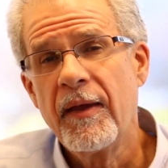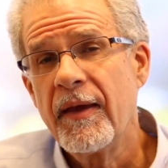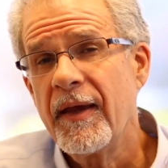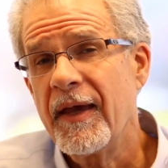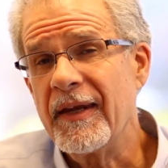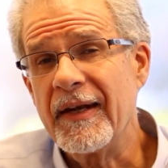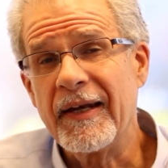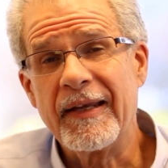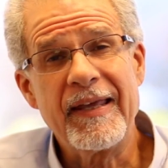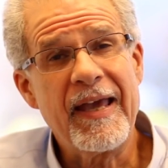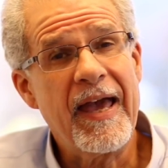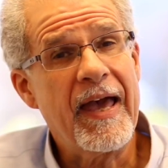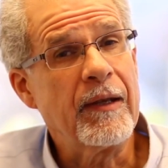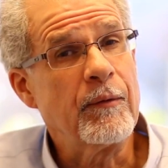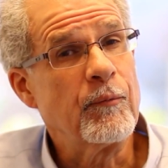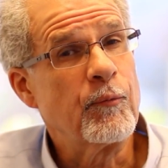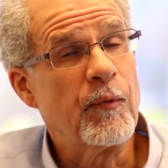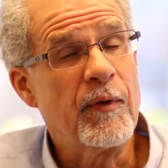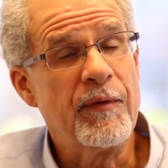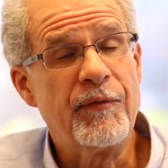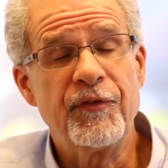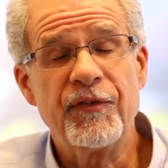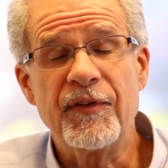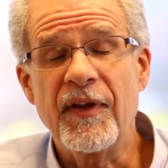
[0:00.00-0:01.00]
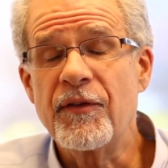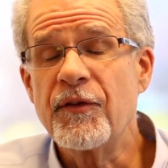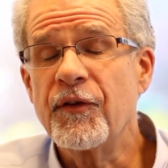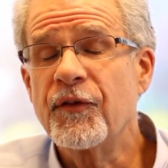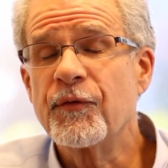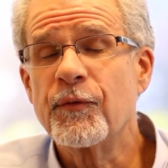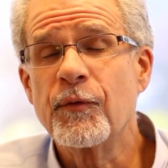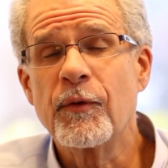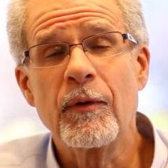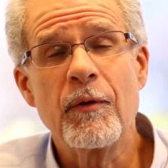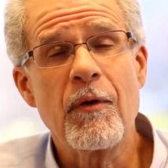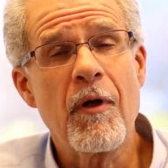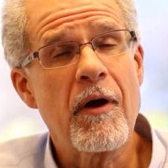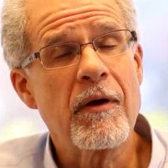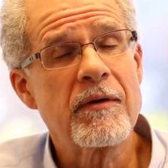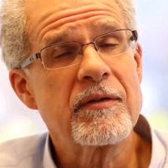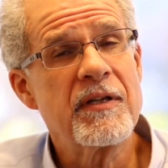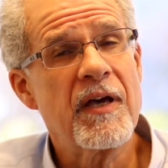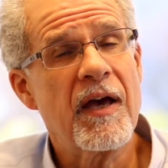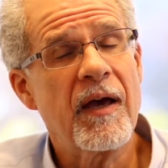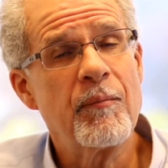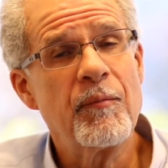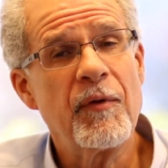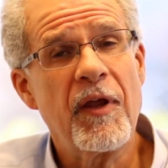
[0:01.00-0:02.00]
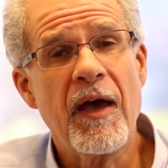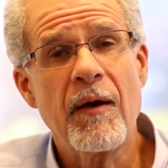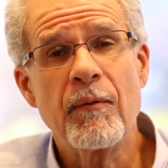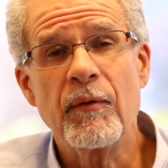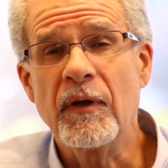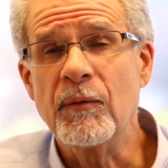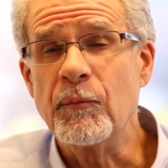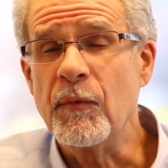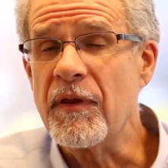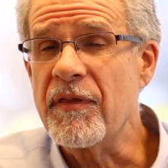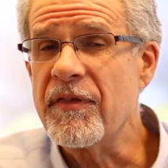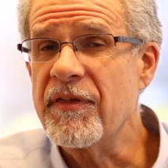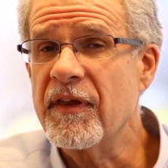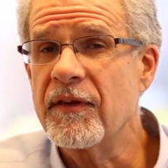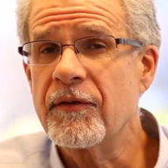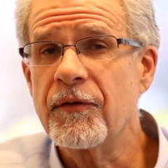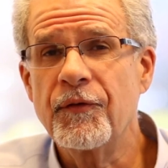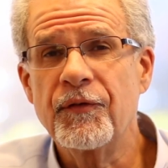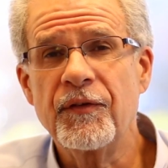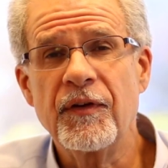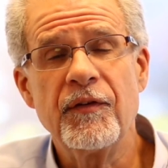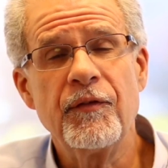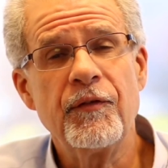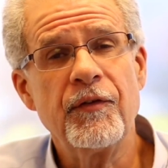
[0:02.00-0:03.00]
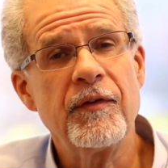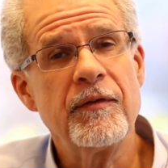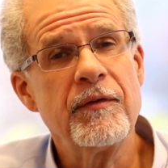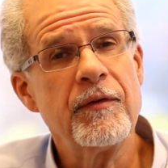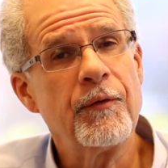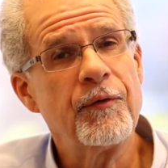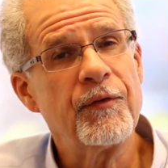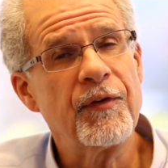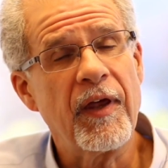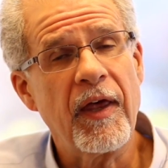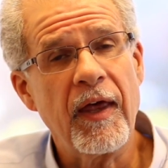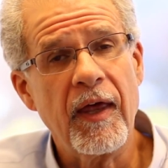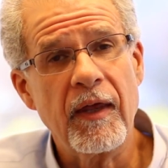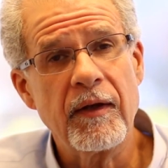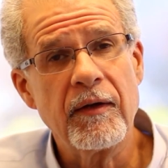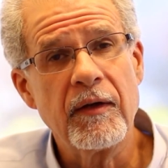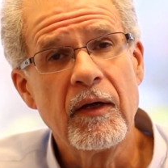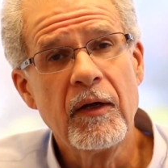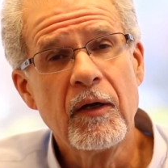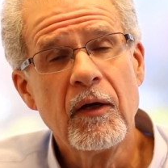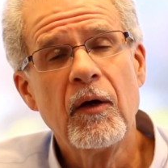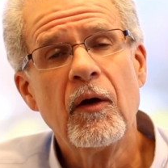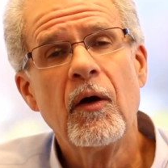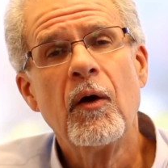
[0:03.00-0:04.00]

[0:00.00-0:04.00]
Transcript: And again, we've said this for a long time now, and we think this continues ahead.